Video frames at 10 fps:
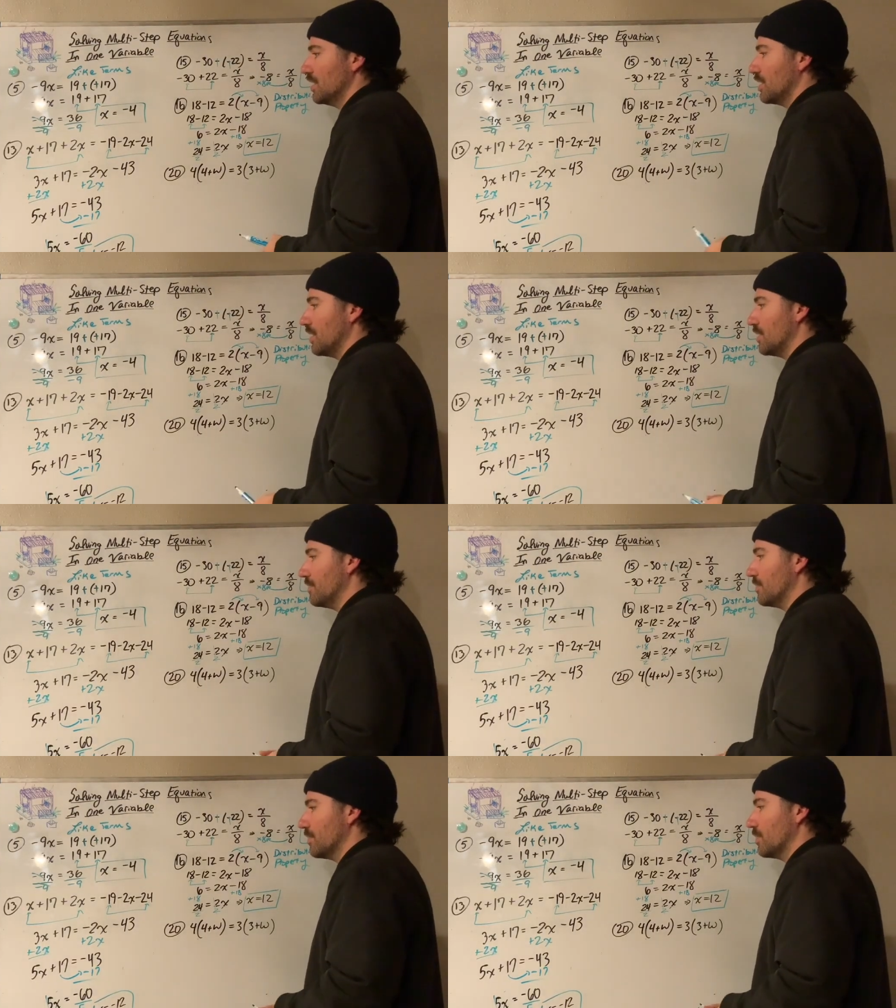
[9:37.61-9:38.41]

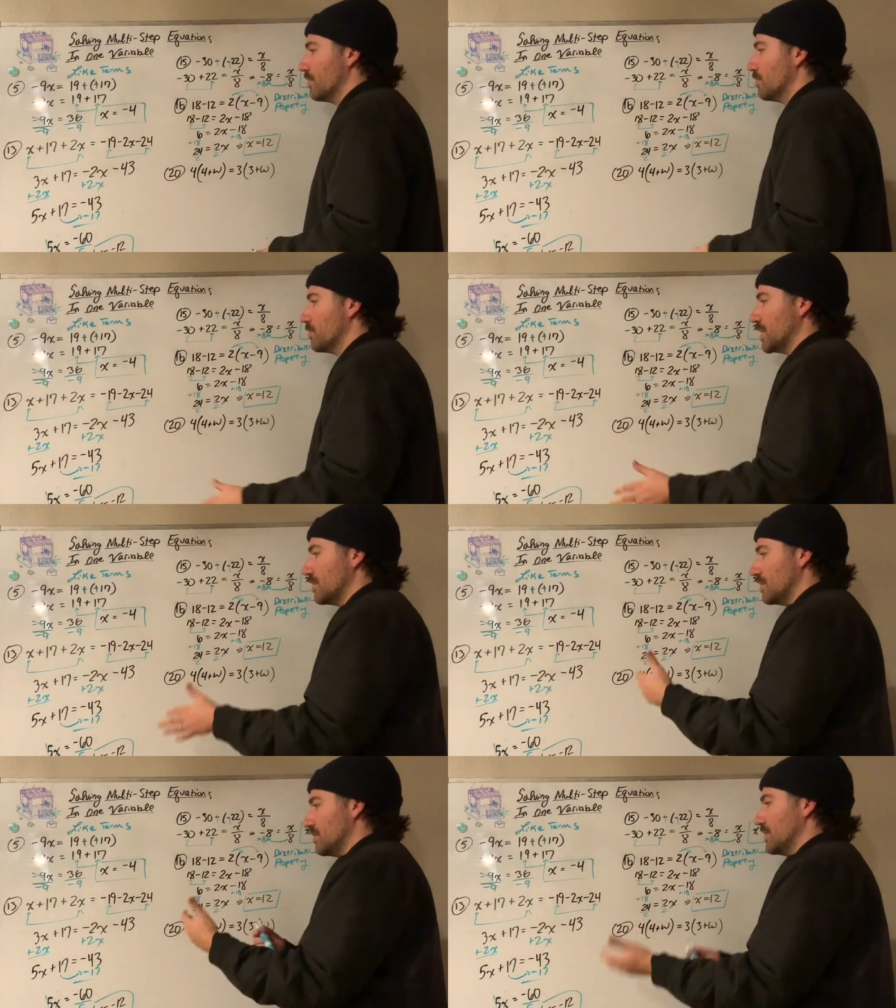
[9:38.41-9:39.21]
But
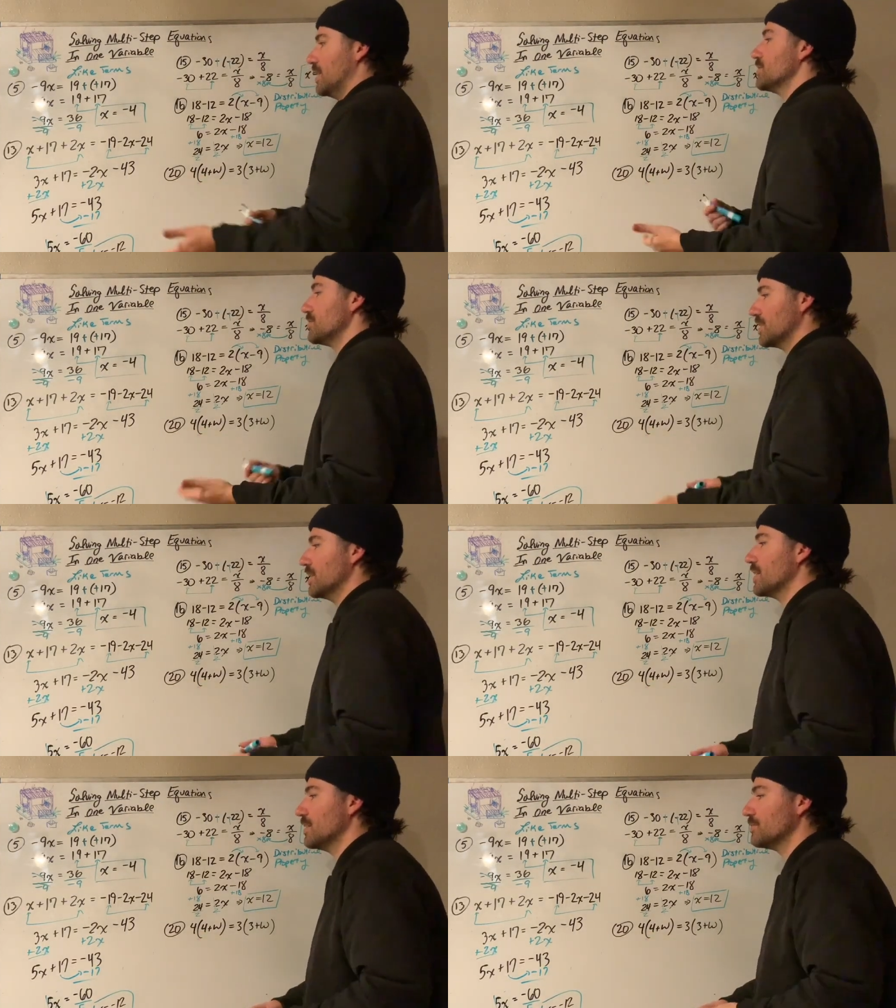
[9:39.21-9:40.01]
the answer
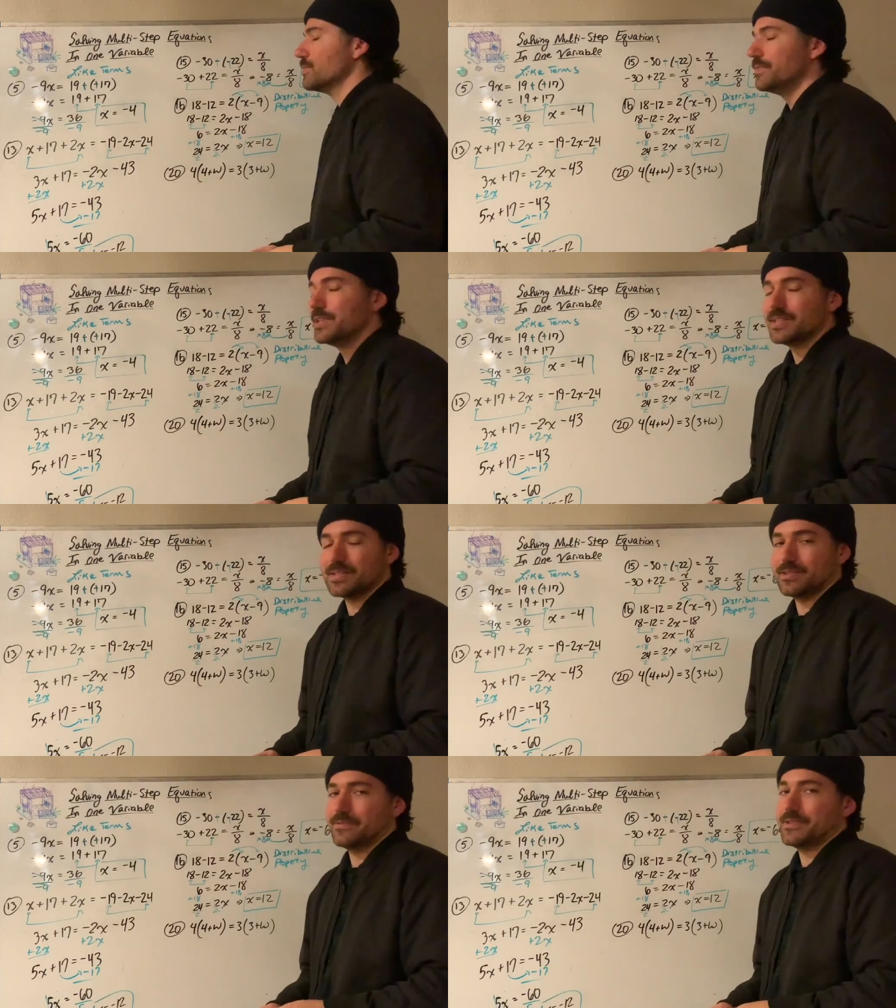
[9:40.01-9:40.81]
can kind of reveal
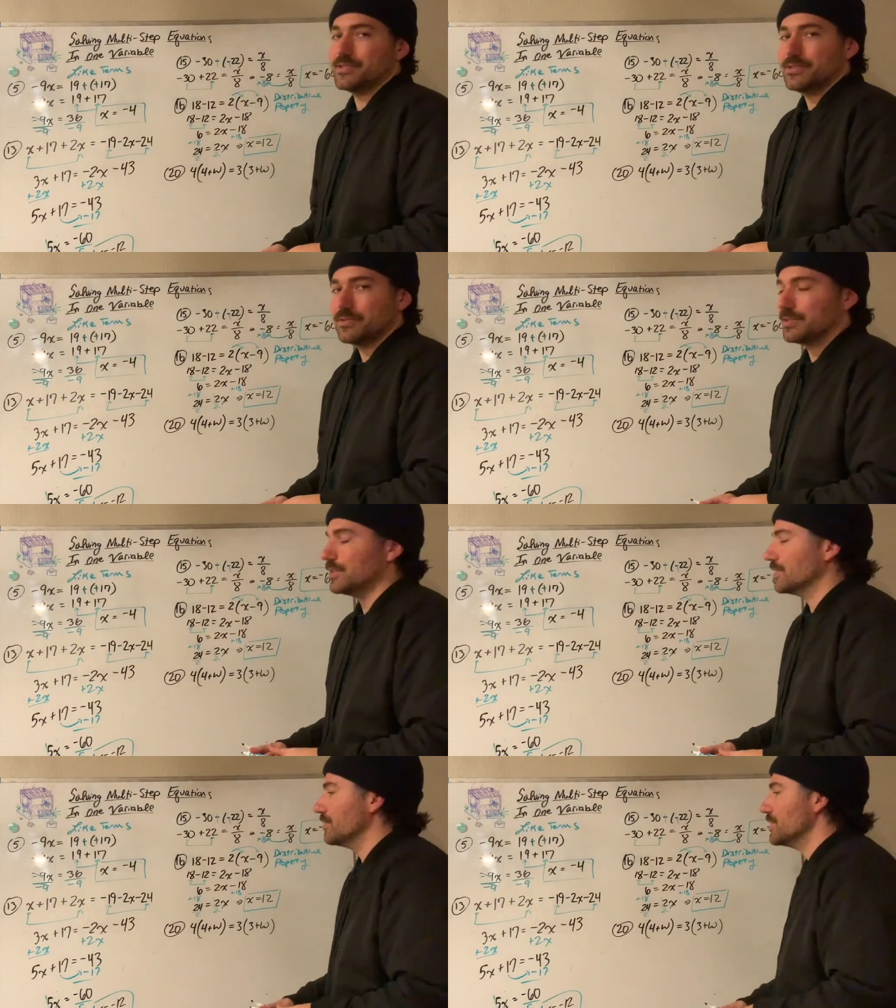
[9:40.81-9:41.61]
itself as you go
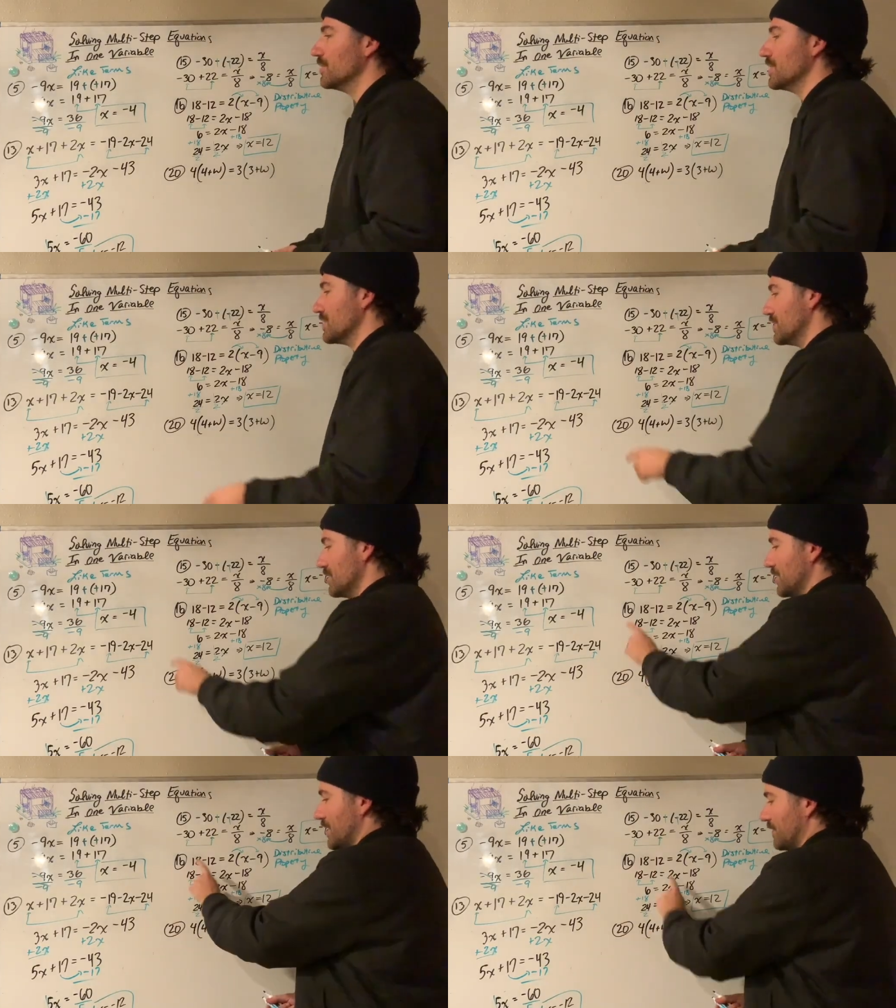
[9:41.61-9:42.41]
along. We don't
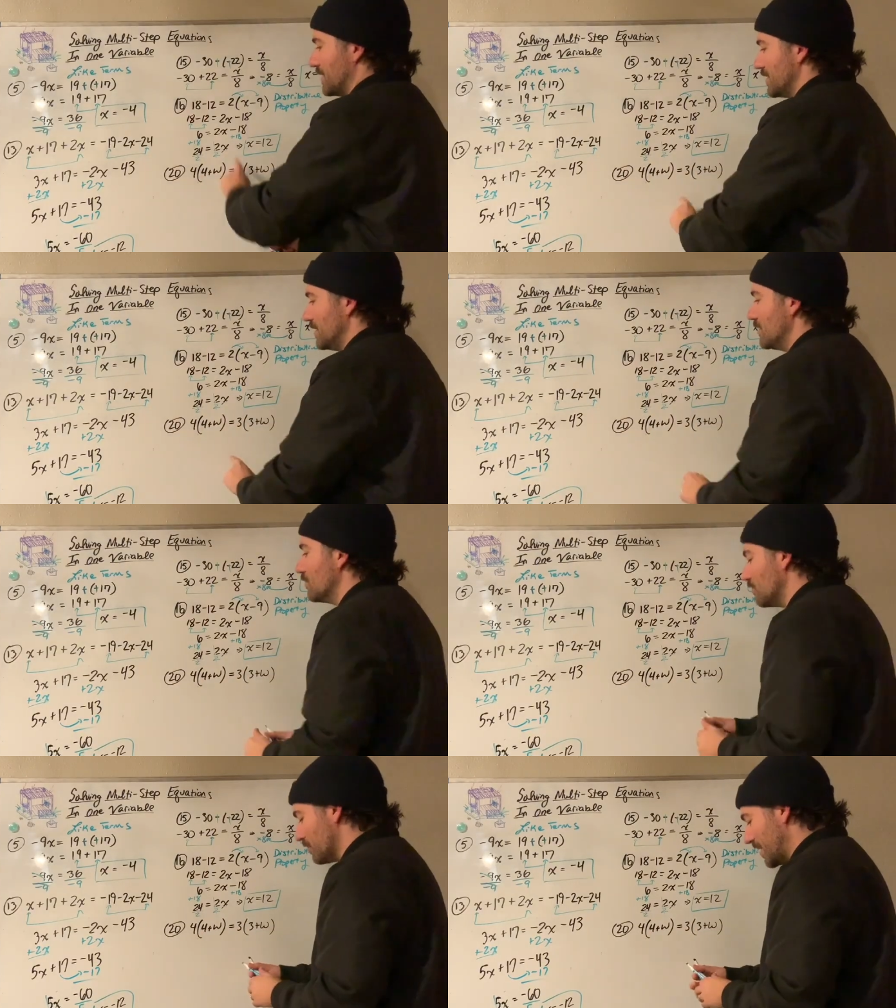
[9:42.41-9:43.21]
necessarily have to see the
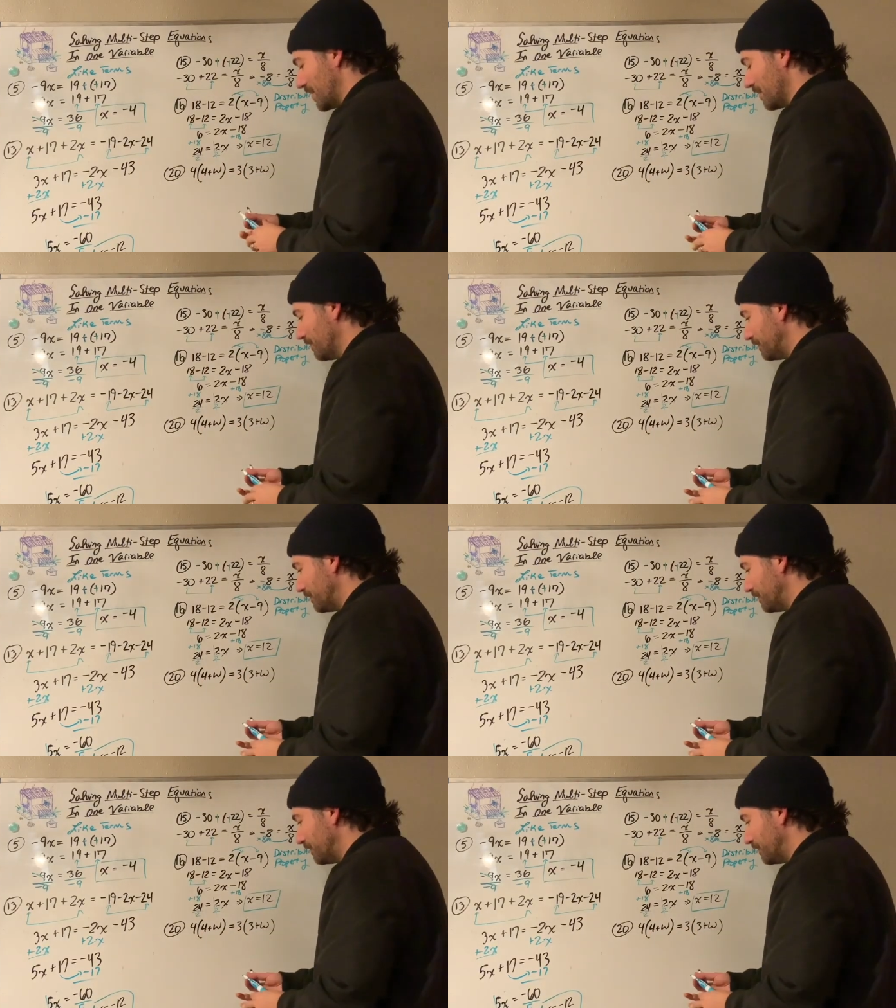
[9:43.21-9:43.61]
whole path.